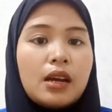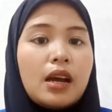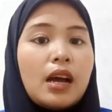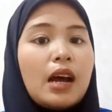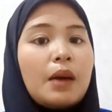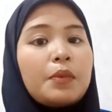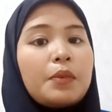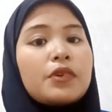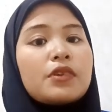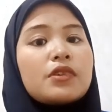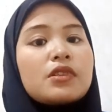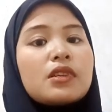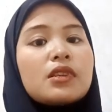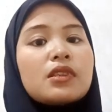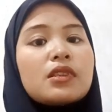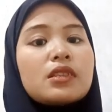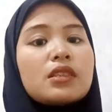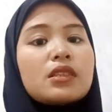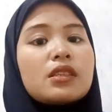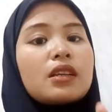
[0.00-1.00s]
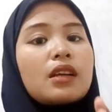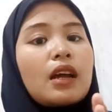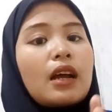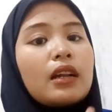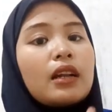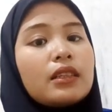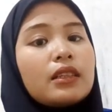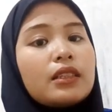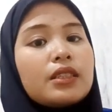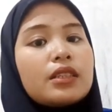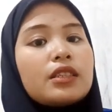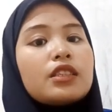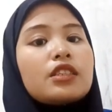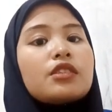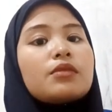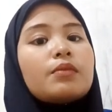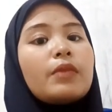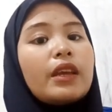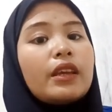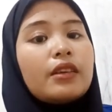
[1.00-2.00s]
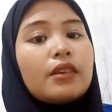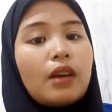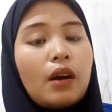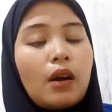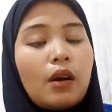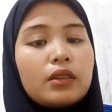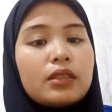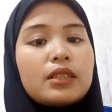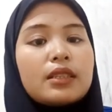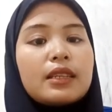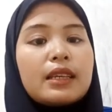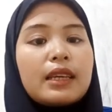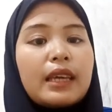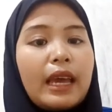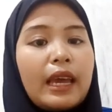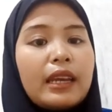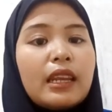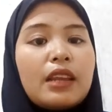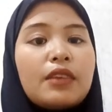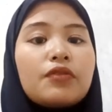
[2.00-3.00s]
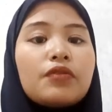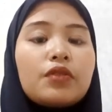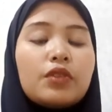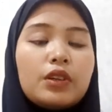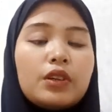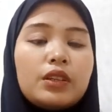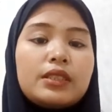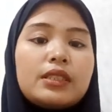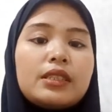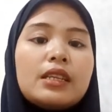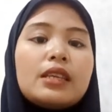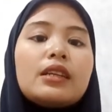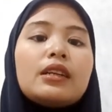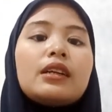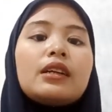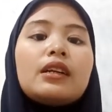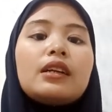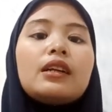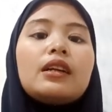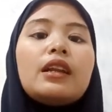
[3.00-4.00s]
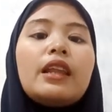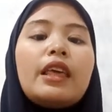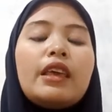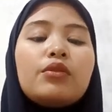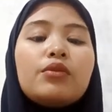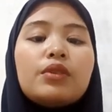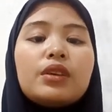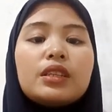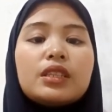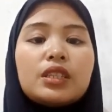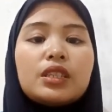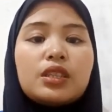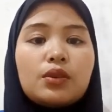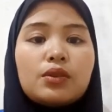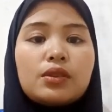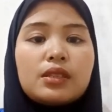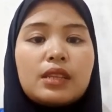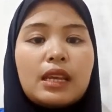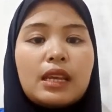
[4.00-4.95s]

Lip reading: A person's culture's backgrounds can influence their language use